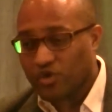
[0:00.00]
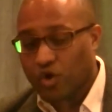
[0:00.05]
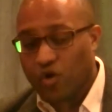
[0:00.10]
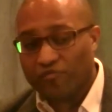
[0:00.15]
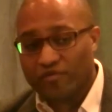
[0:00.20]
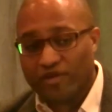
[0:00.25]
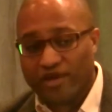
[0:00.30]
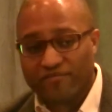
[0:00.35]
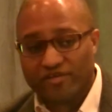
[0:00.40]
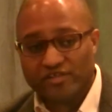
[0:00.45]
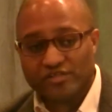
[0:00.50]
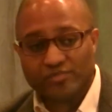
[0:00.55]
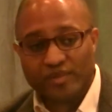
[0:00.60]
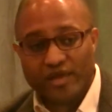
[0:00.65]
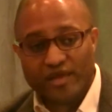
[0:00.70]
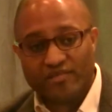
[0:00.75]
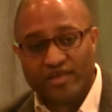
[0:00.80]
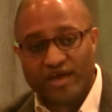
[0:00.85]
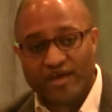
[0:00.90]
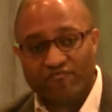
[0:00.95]
So hopefully I've
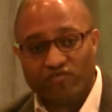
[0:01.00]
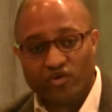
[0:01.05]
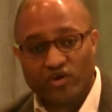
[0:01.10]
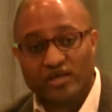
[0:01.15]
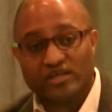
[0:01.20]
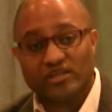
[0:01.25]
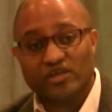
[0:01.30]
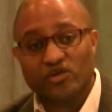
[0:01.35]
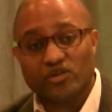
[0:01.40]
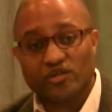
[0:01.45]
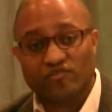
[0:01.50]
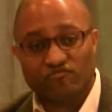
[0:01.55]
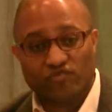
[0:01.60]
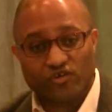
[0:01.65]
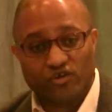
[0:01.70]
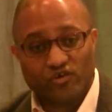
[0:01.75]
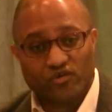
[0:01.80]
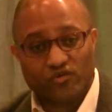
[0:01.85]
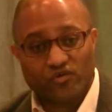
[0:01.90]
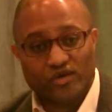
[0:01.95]
explained that very clearly for
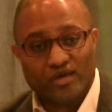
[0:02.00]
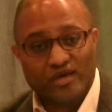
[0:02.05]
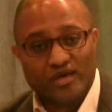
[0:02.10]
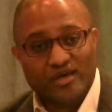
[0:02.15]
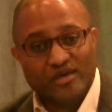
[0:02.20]
you.